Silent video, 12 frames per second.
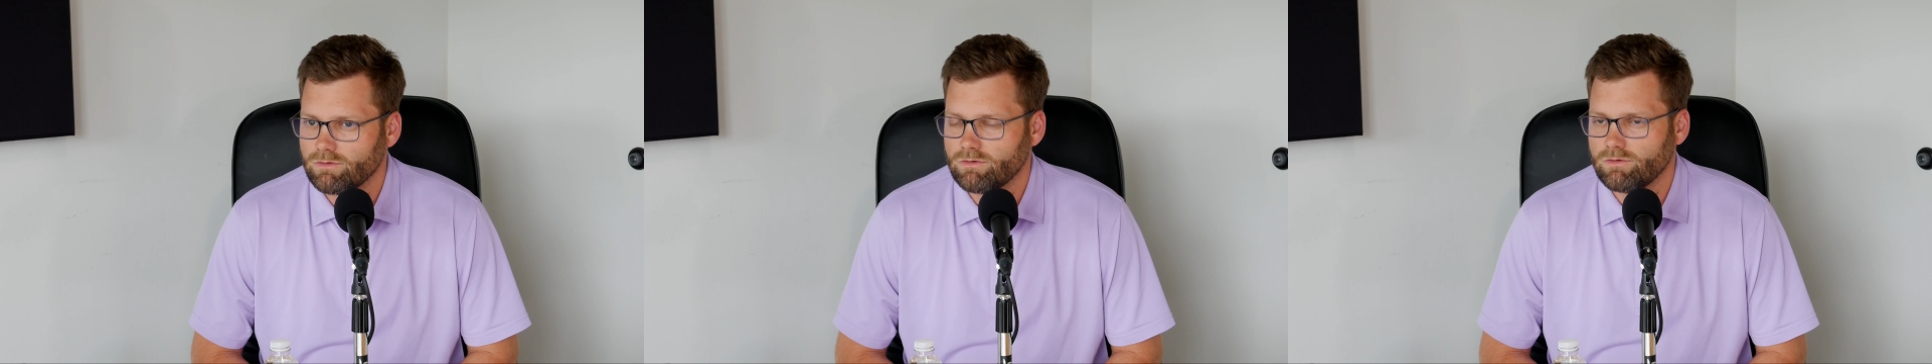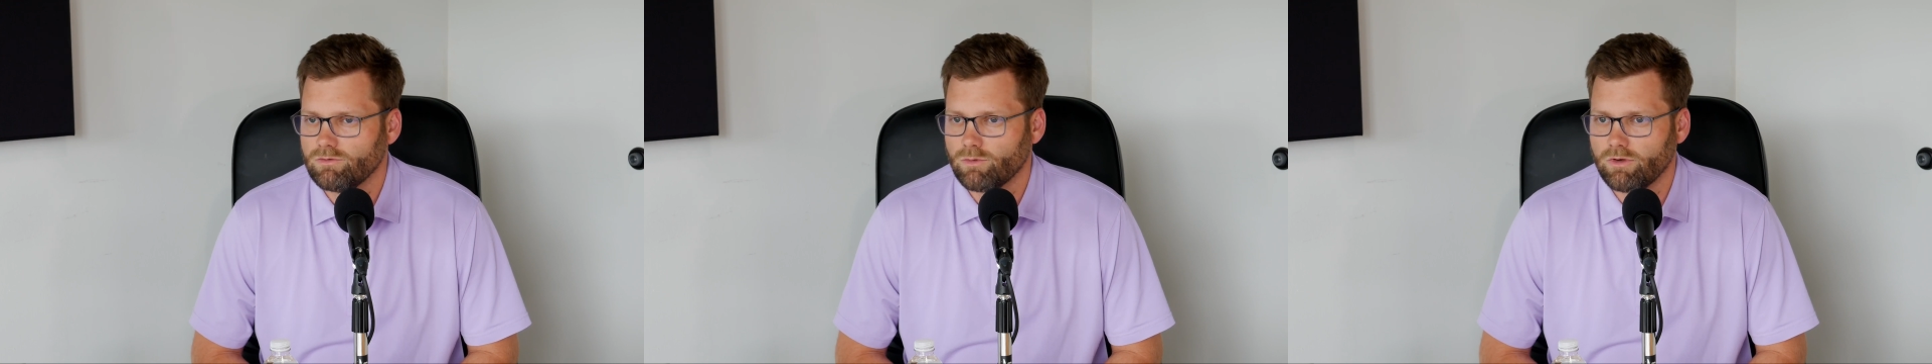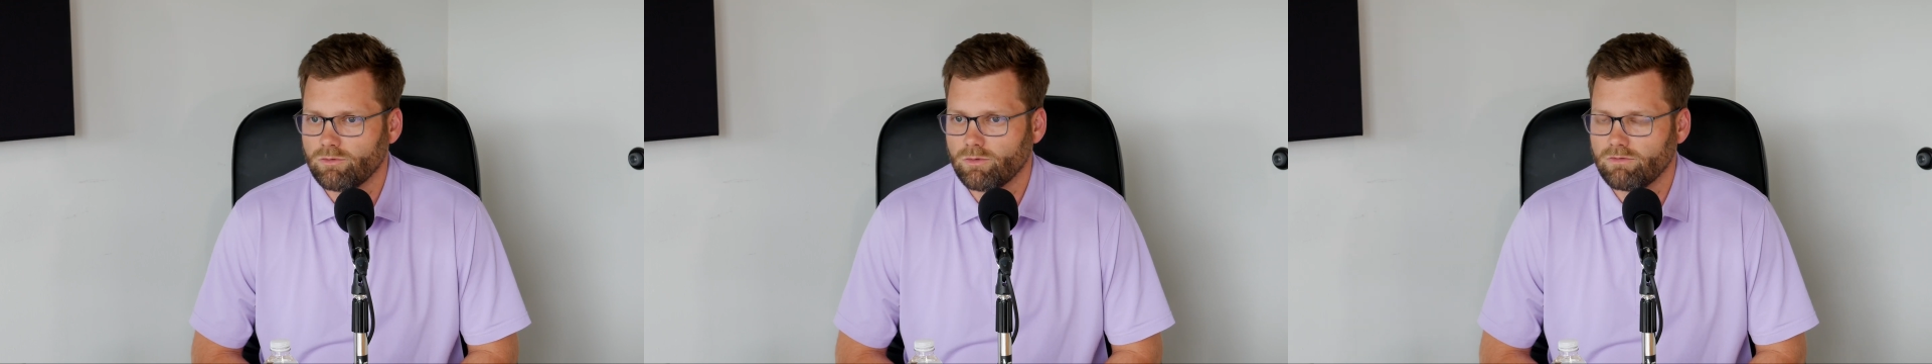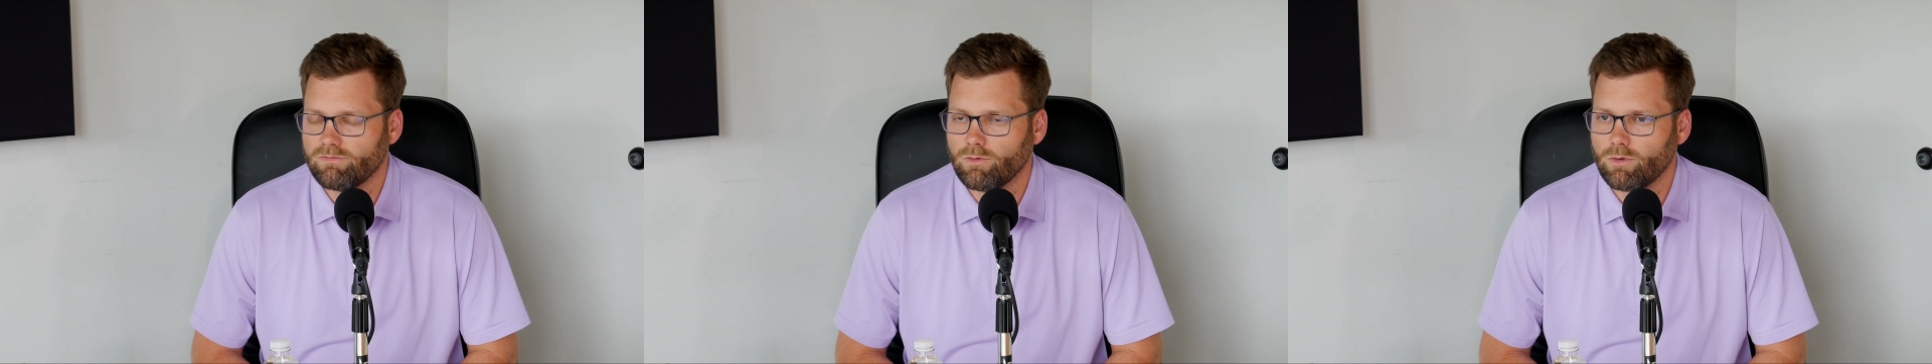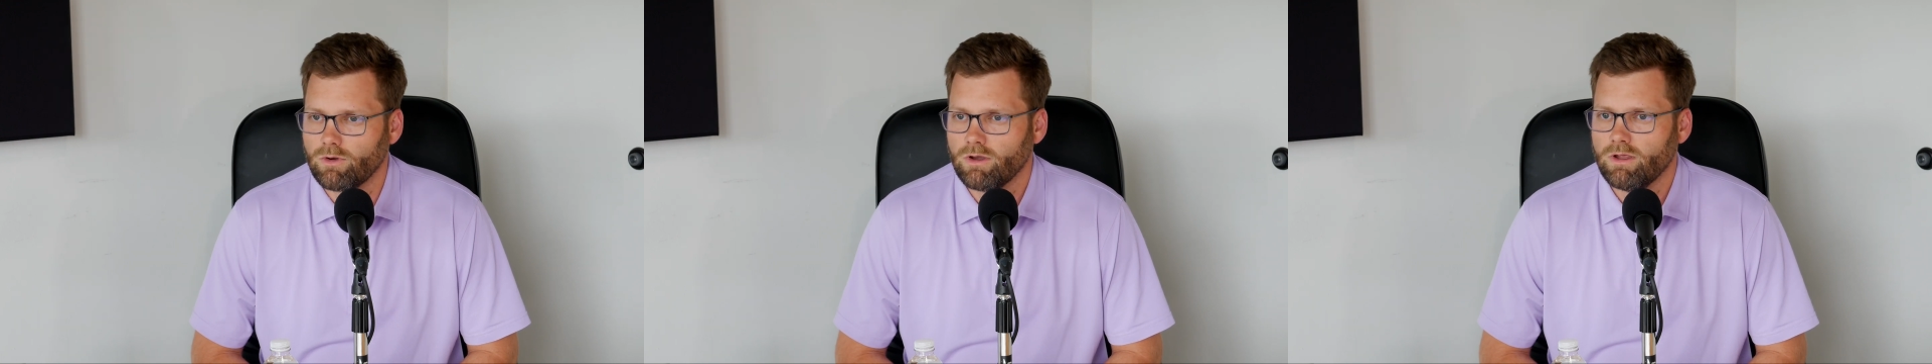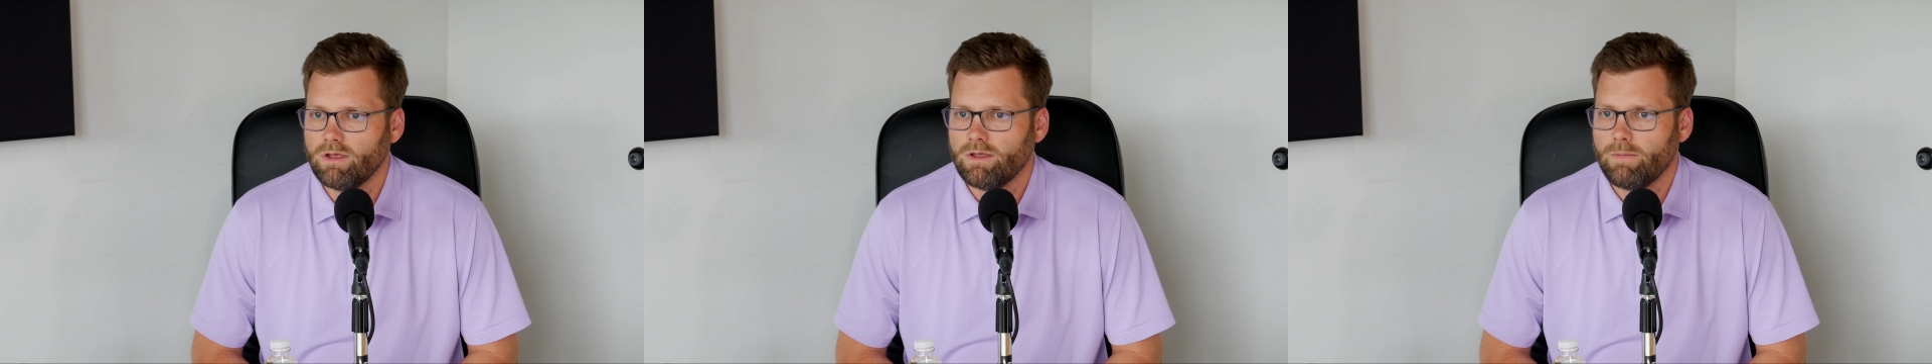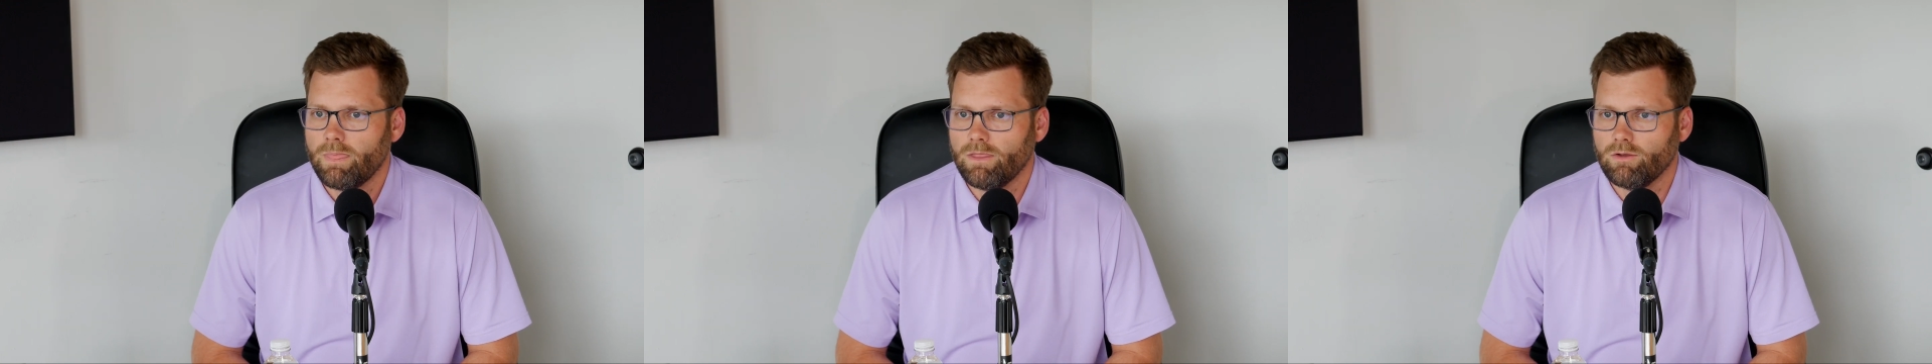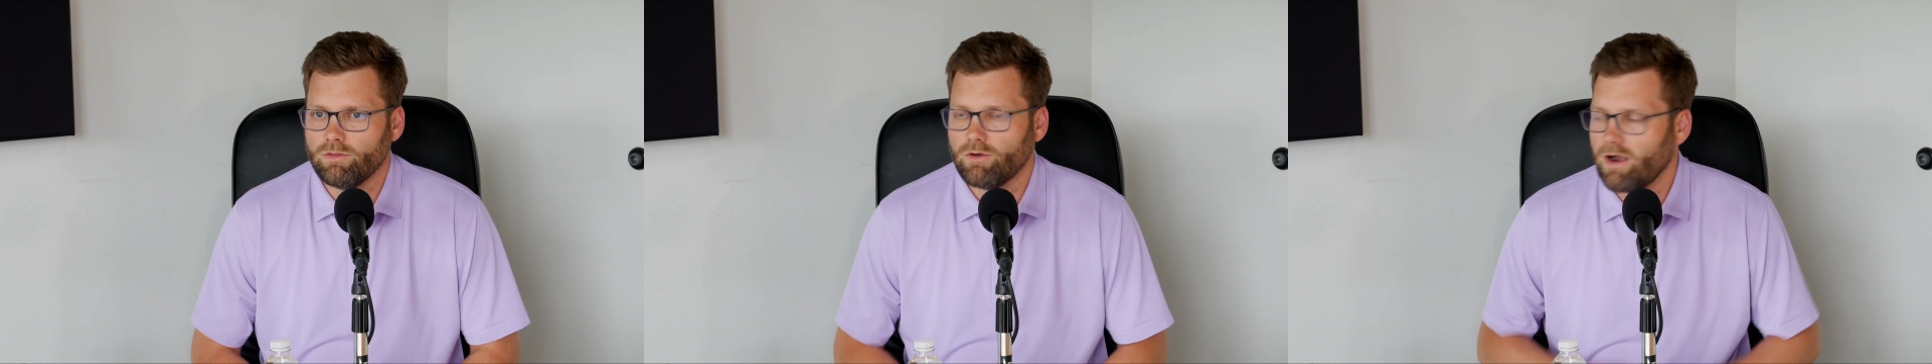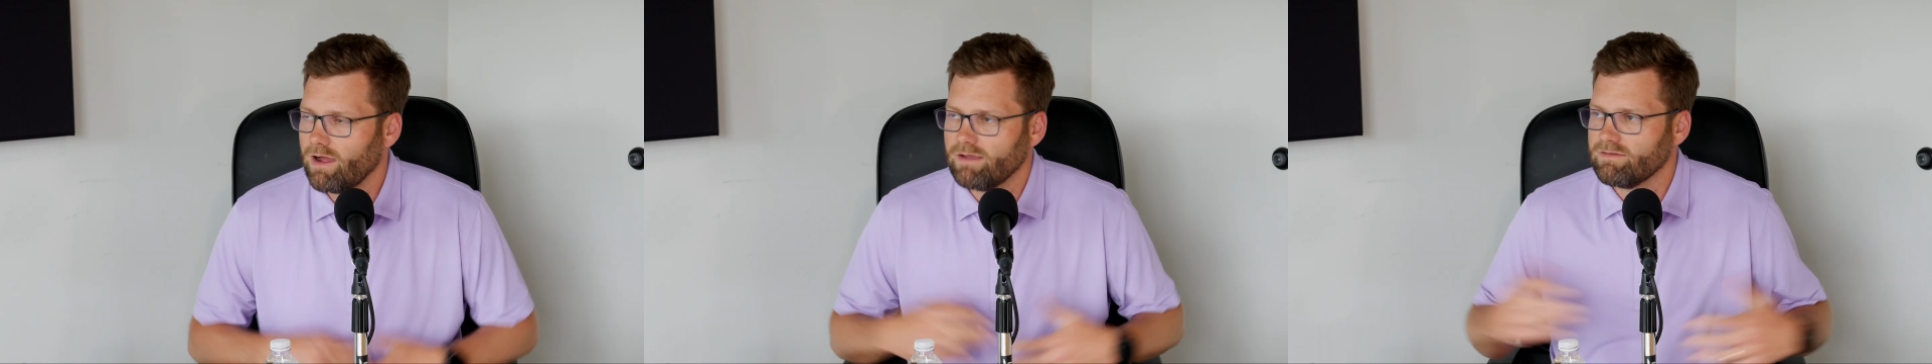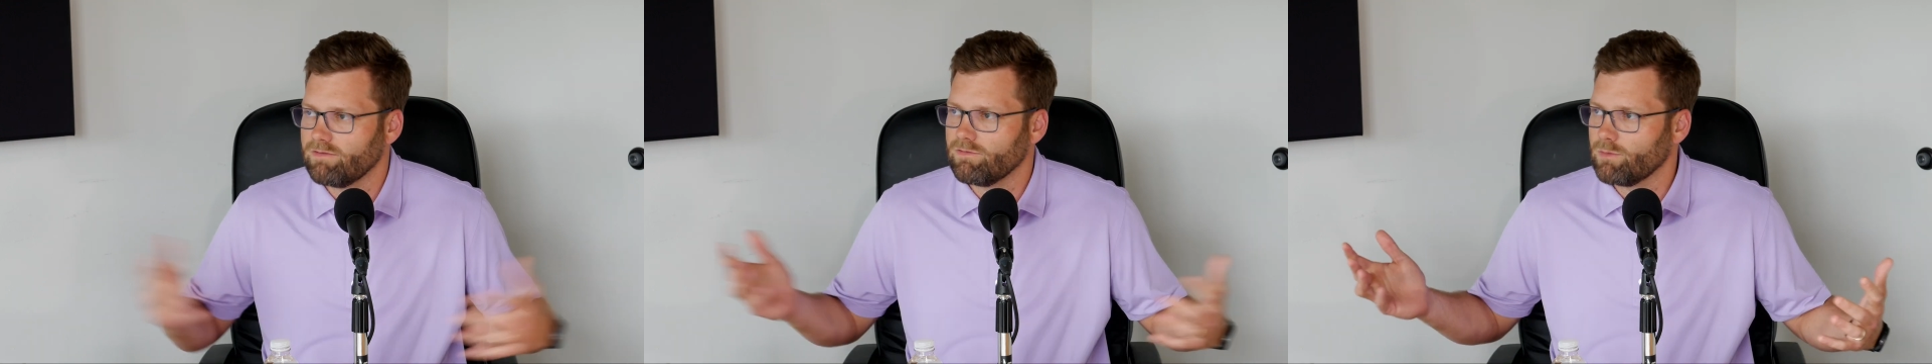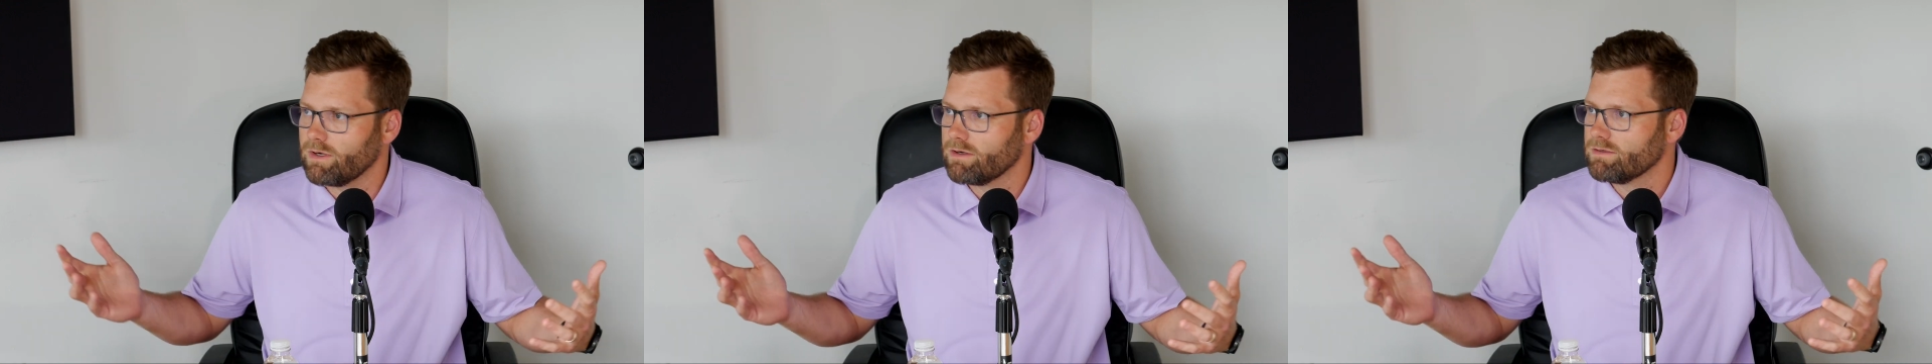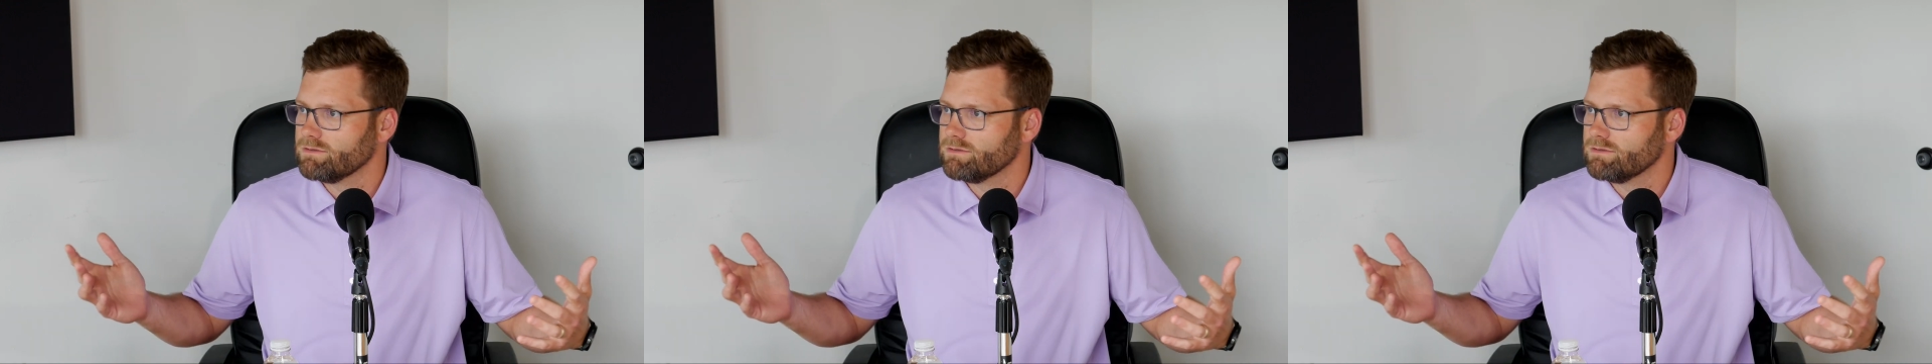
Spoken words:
in 2024, there are eyes everywhere.